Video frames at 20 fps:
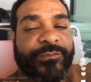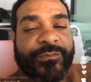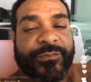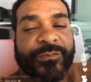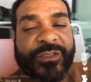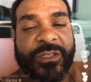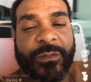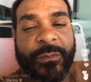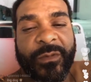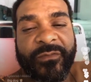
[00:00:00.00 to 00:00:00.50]

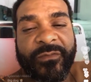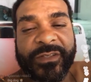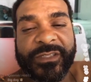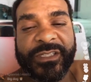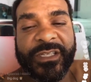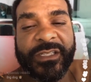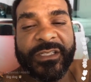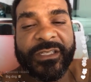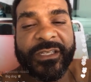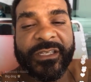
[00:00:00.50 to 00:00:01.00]
Some of
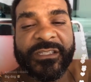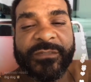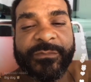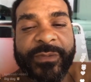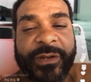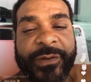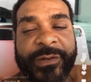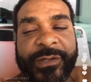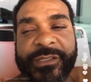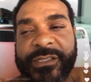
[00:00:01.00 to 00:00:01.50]
us get to
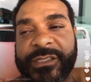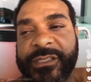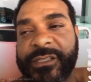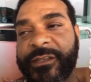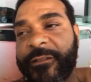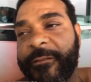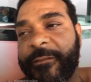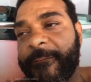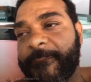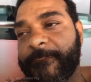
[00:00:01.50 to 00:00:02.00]
experience
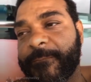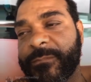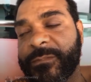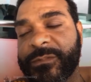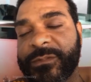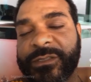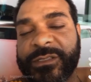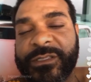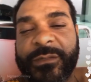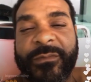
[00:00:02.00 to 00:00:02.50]
it.
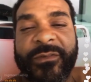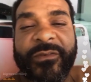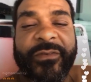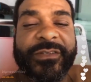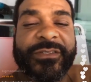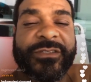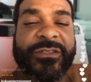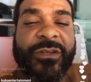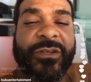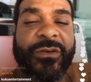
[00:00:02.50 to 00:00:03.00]
Some of
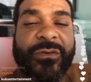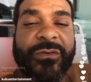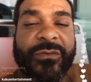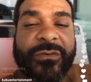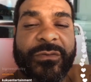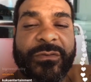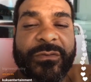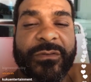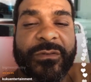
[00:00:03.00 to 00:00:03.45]
us don't.